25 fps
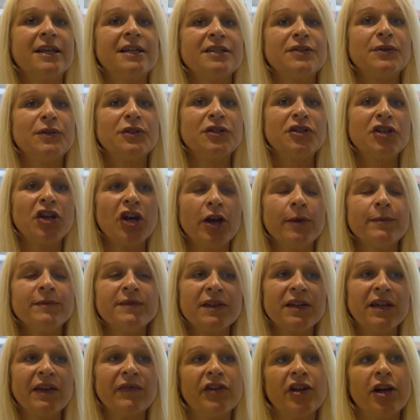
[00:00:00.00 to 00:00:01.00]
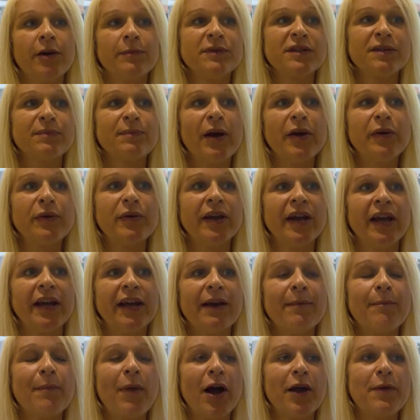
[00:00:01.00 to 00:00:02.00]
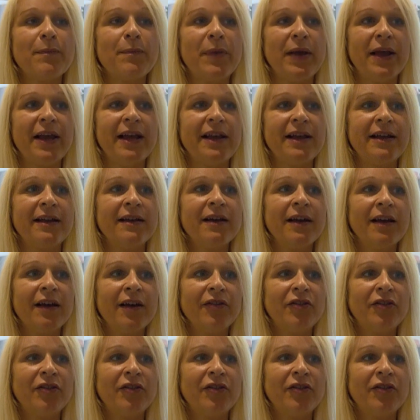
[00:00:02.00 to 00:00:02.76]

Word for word: So in terms of giving up smoking, it might be